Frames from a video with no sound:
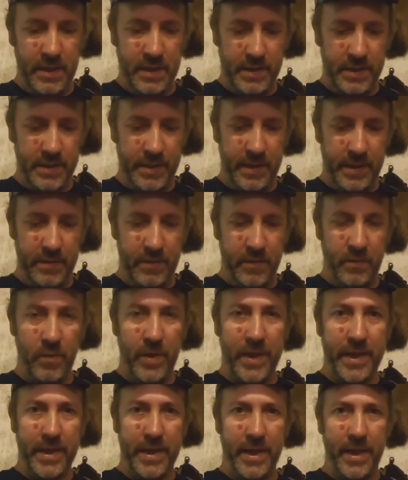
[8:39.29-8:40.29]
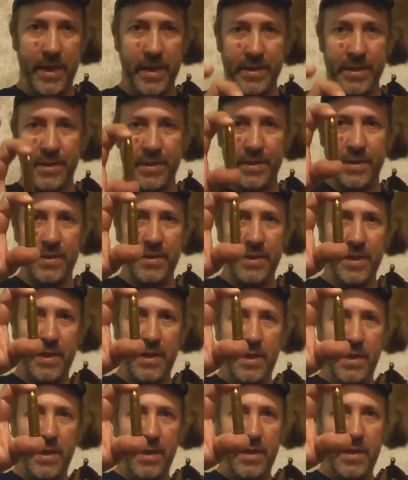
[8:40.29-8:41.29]
standard weak actions.
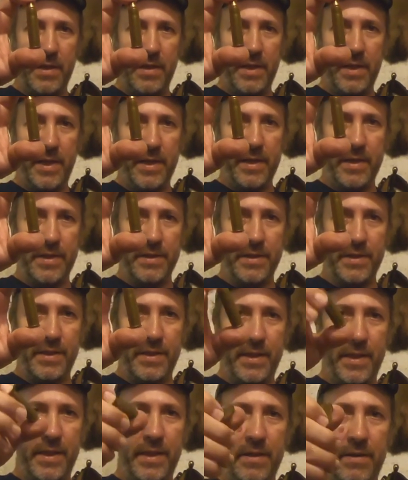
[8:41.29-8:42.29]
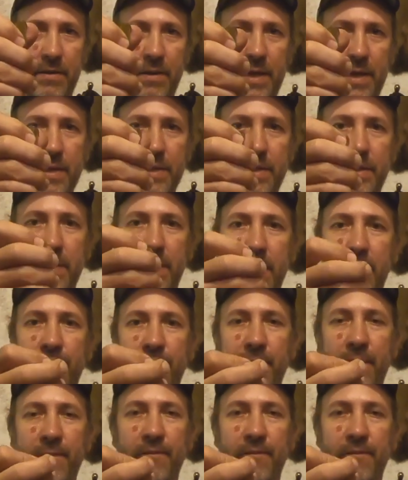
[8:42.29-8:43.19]
Like this in here is the